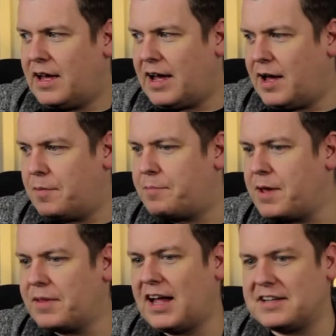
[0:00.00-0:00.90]
Uh, but
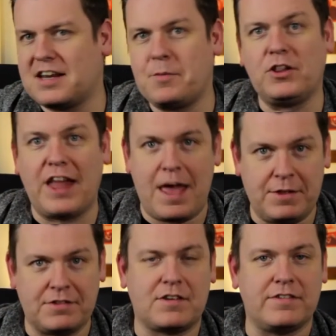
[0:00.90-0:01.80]
people are asking about
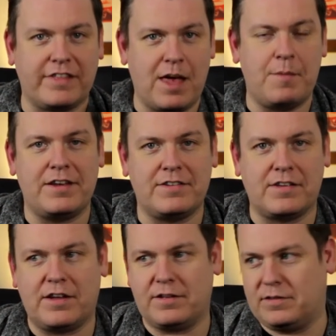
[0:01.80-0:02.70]
lemons, because lemon is
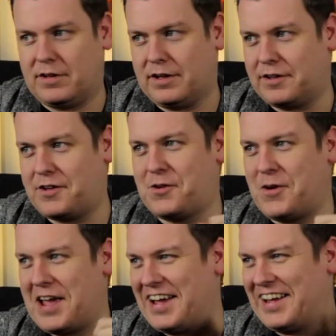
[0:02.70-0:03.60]
a, a
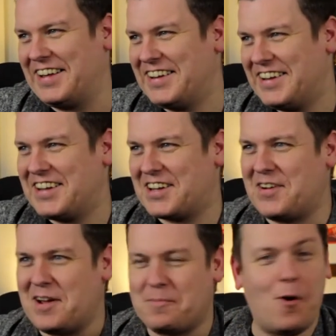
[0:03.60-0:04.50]
quite a
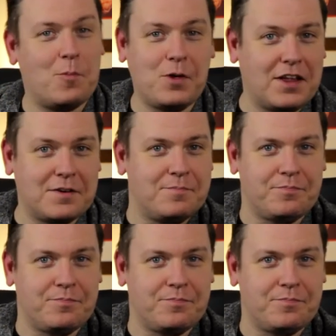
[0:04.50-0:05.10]
quite a popular